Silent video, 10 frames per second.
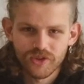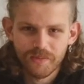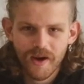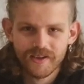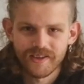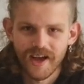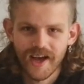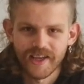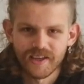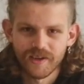smarter
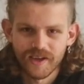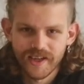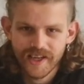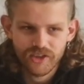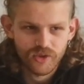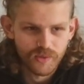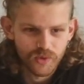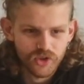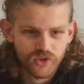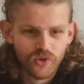and it literally
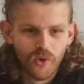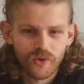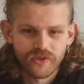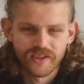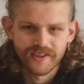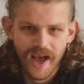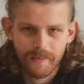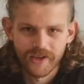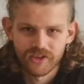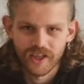restores the
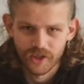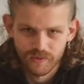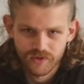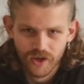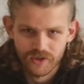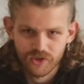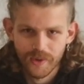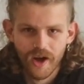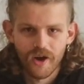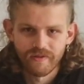damage that you've done to
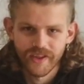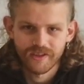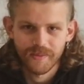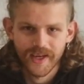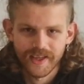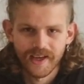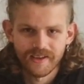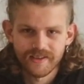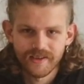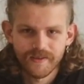it over this many
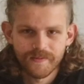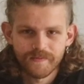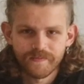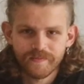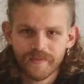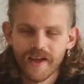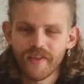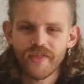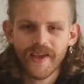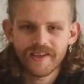years. And
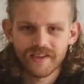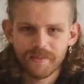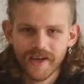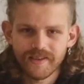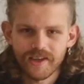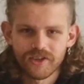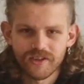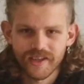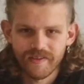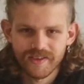the thing is meditation
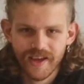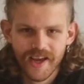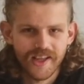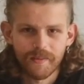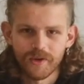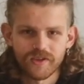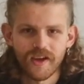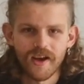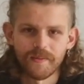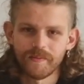doesn't even take that much
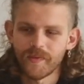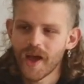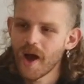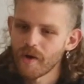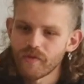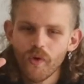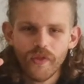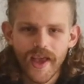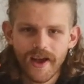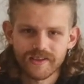time. Out of all
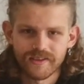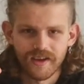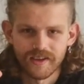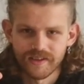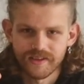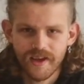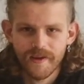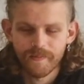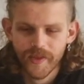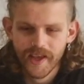the exercises,
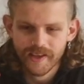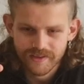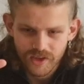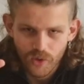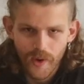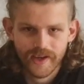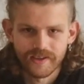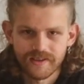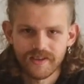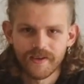it's the
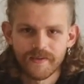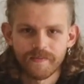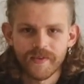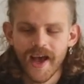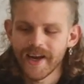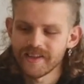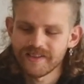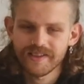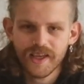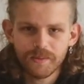quickest. And it
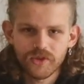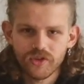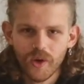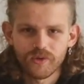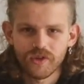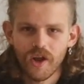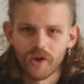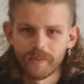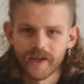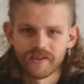seems so
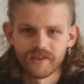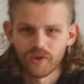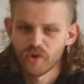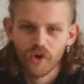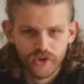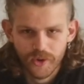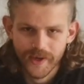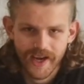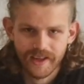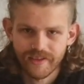slow because you're not
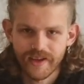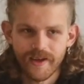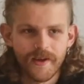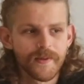doing anything.